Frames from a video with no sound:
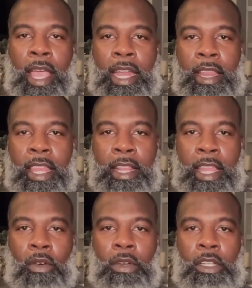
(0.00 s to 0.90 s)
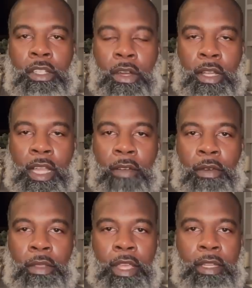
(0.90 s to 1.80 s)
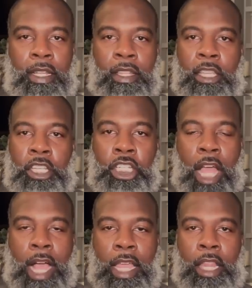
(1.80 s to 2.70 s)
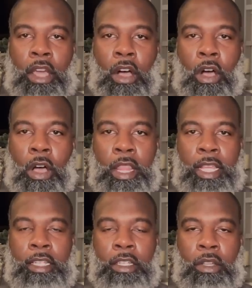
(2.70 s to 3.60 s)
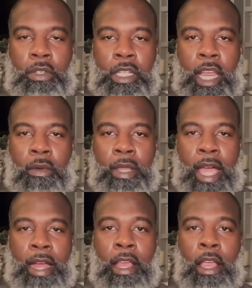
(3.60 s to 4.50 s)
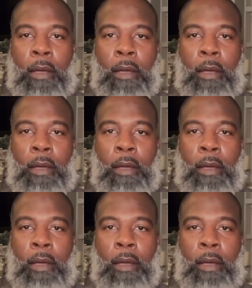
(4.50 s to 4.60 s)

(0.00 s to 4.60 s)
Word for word: And I think that on a certain level, there's the shock and the awe that's associated with that.